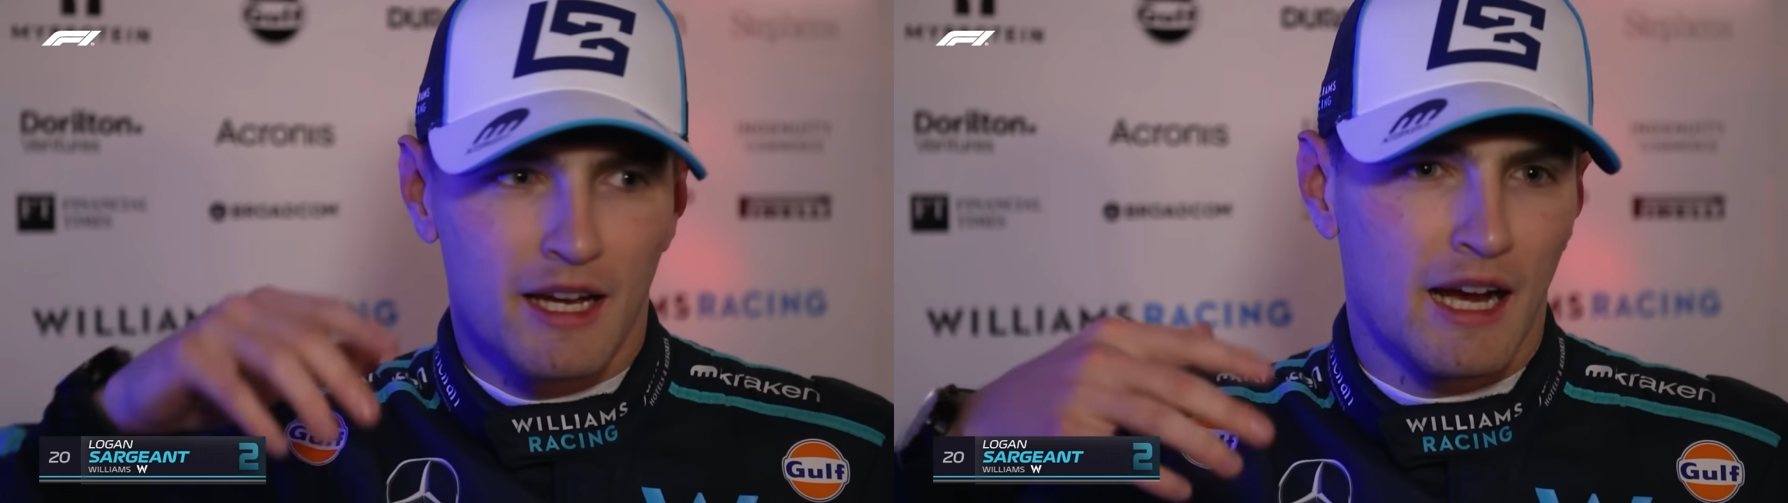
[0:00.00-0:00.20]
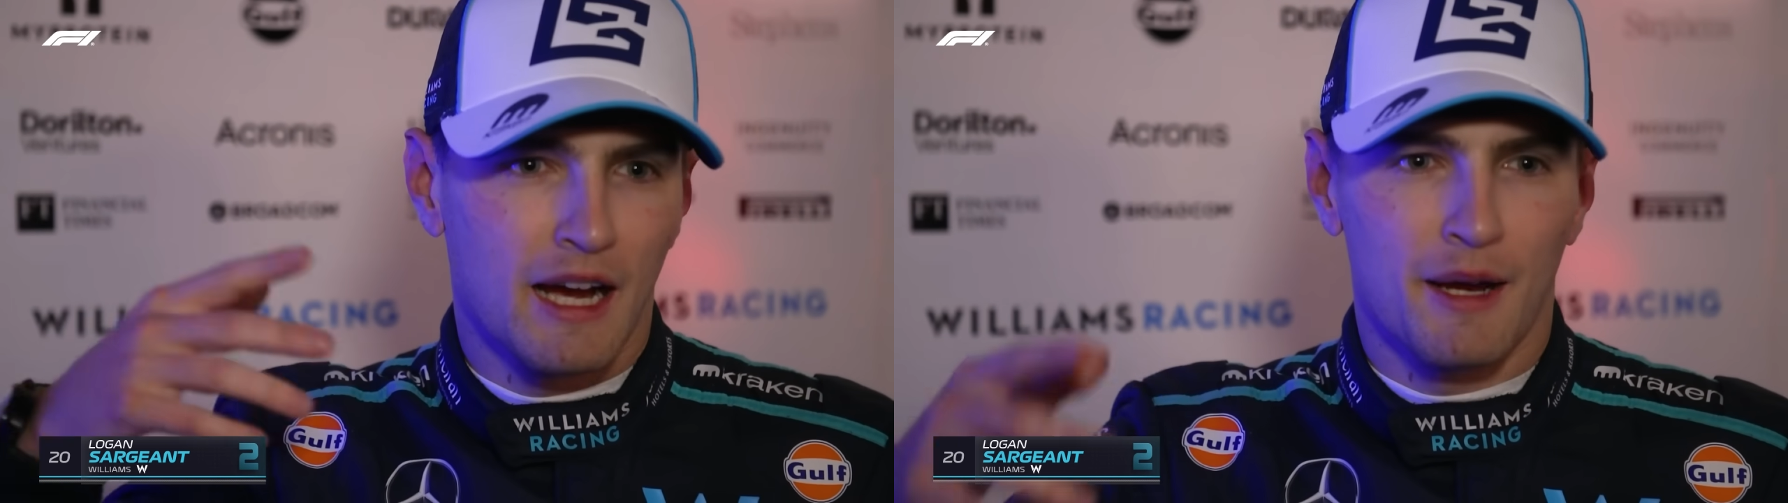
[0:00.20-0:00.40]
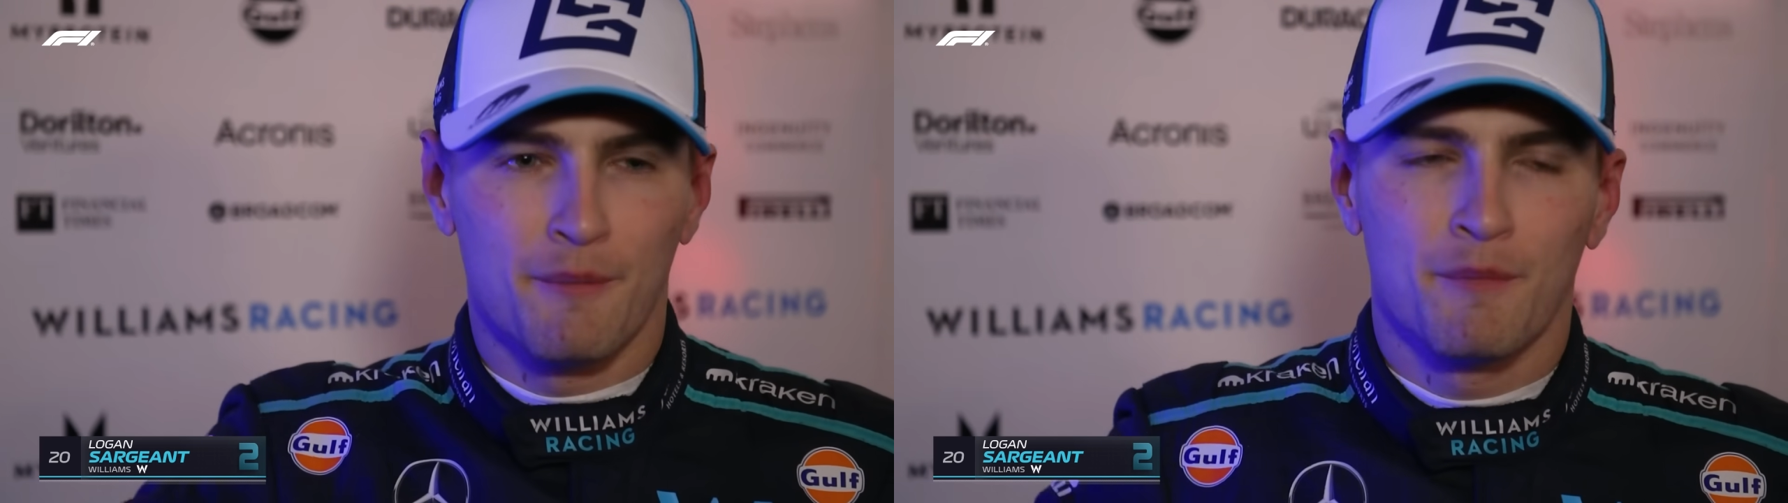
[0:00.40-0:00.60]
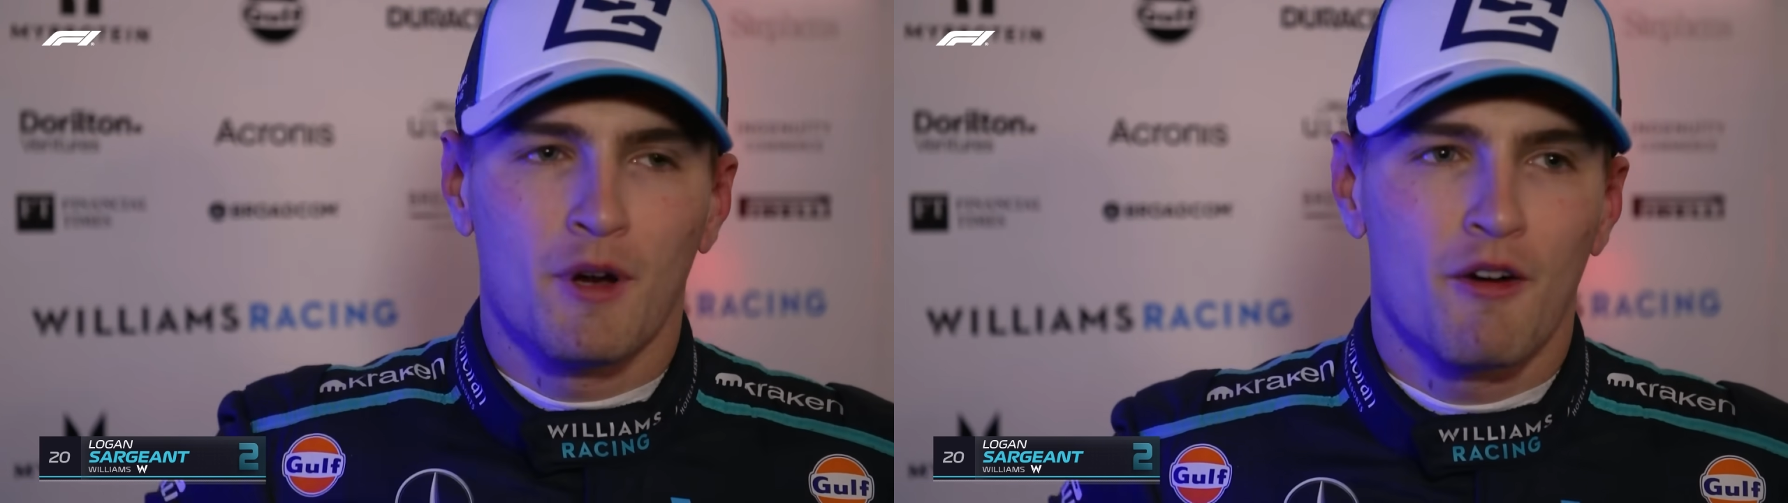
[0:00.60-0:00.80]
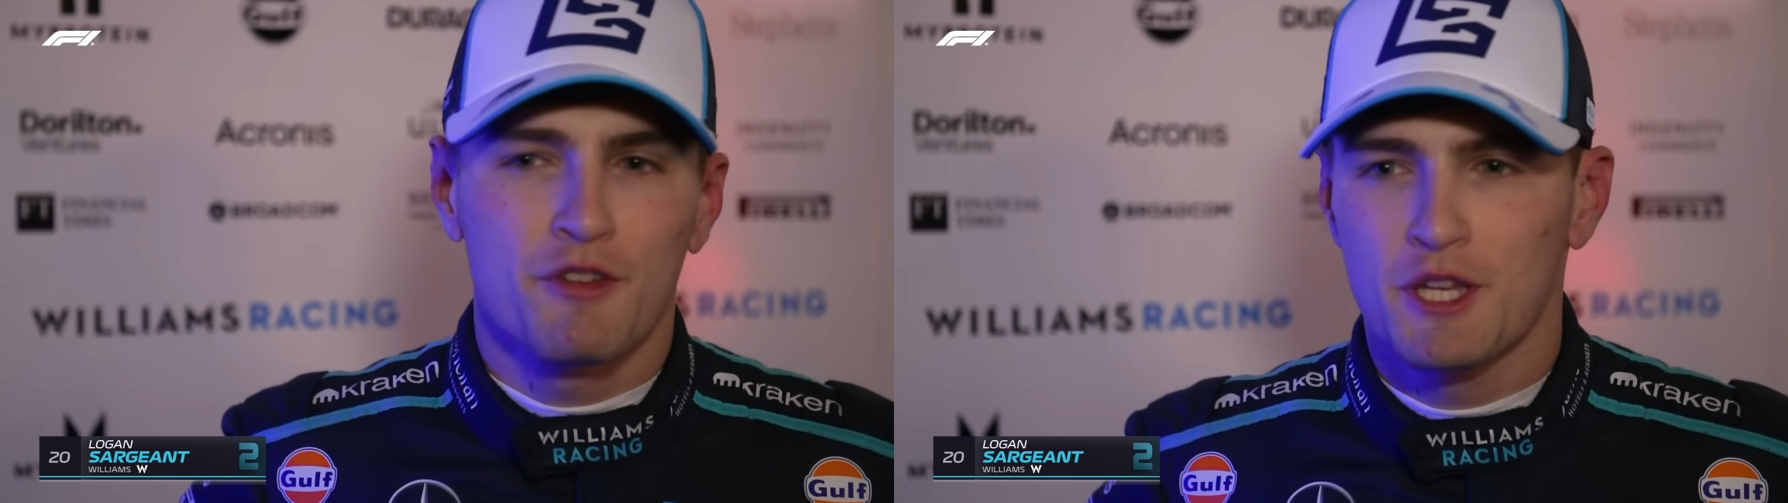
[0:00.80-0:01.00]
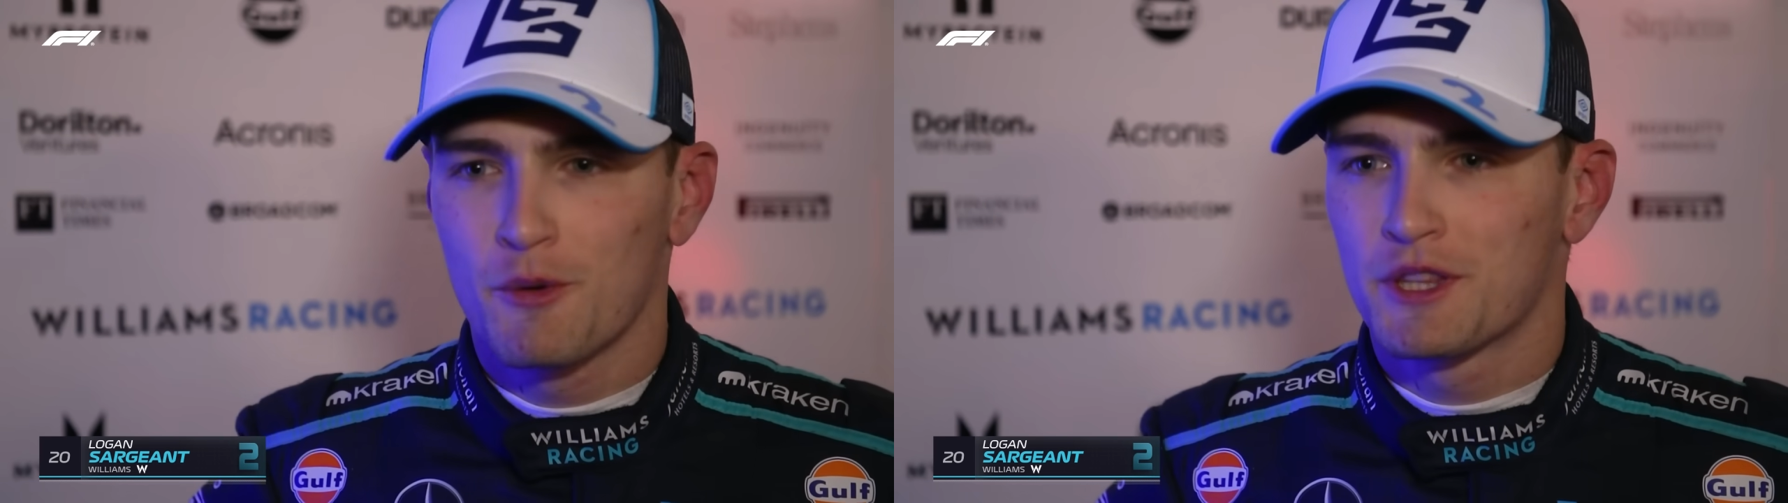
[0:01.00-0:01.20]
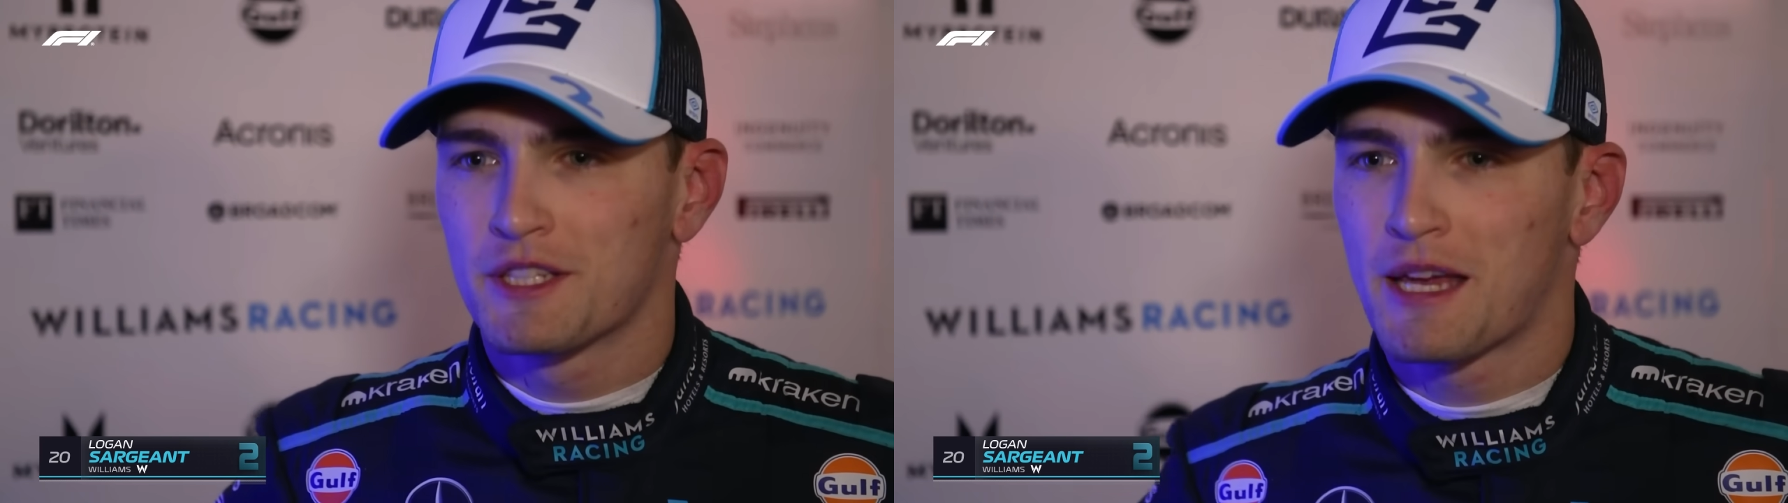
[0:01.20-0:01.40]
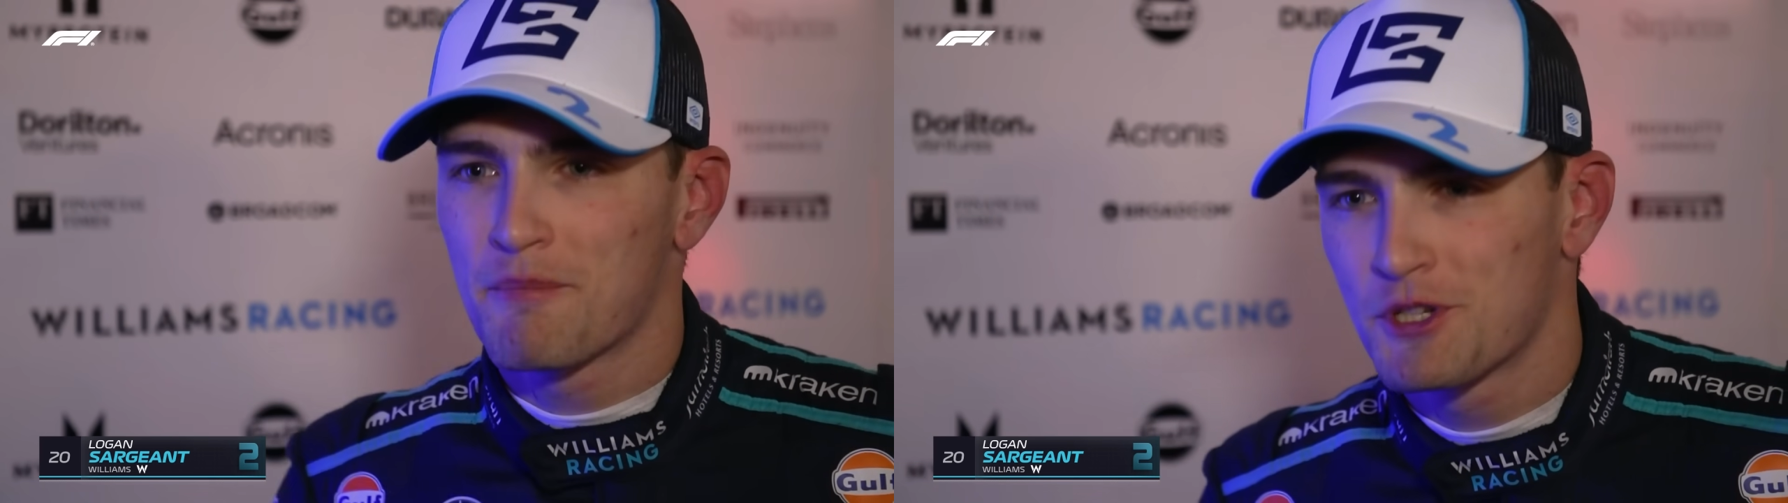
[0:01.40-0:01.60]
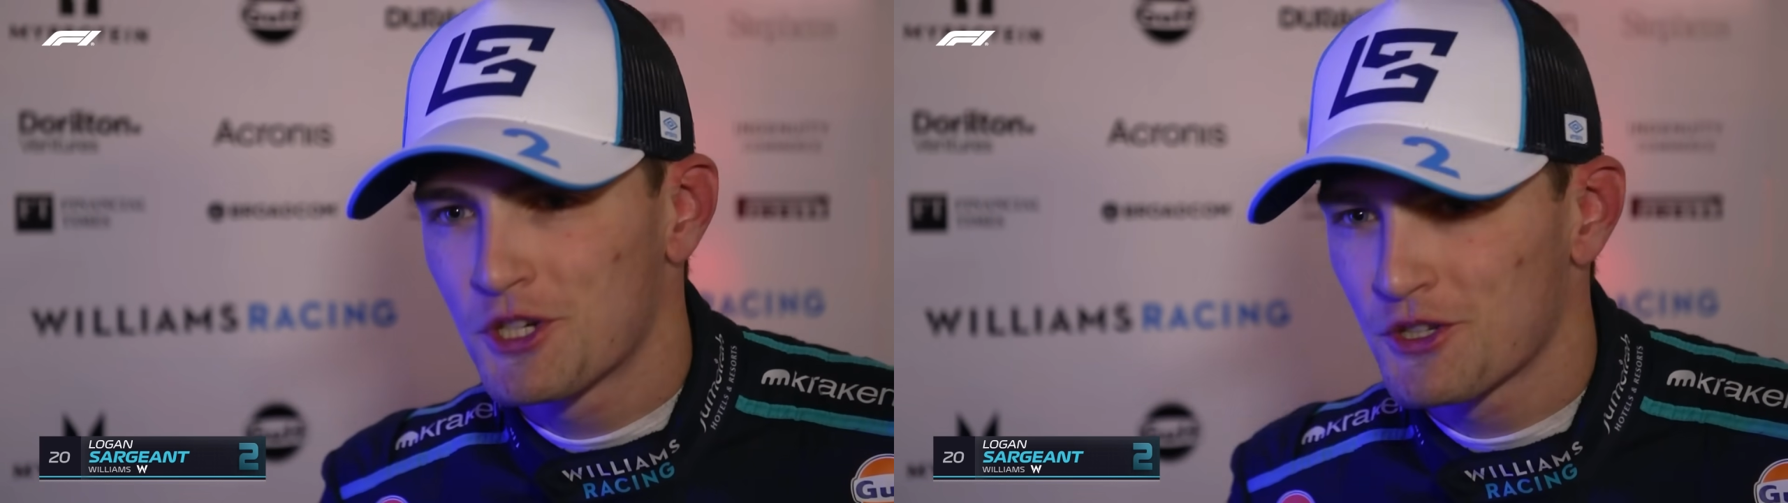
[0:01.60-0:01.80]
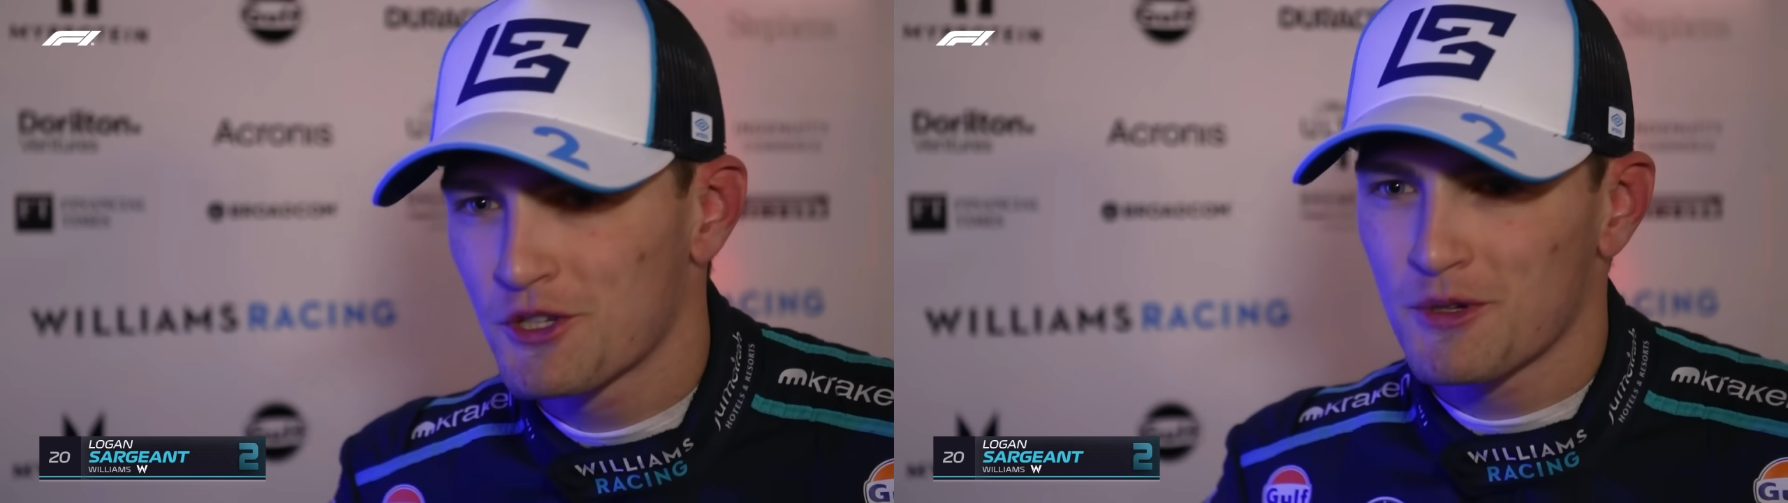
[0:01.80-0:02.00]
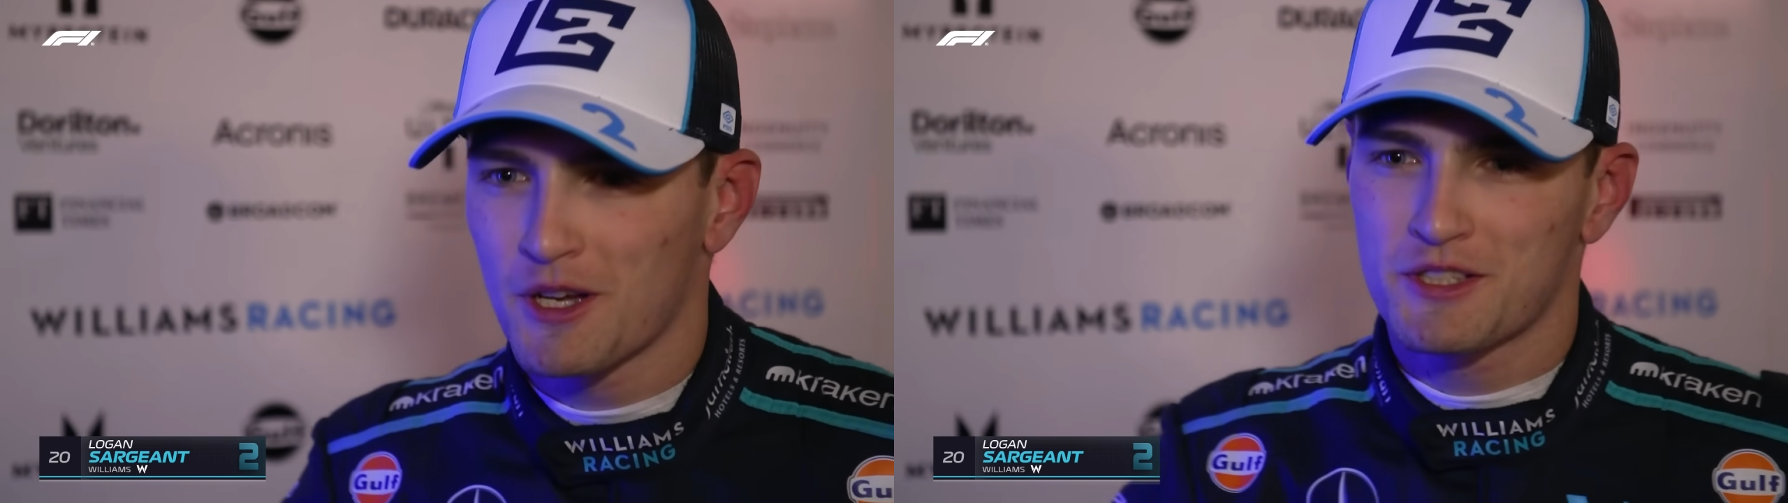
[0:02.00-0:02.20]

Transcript: Obviously with the temperatures as well,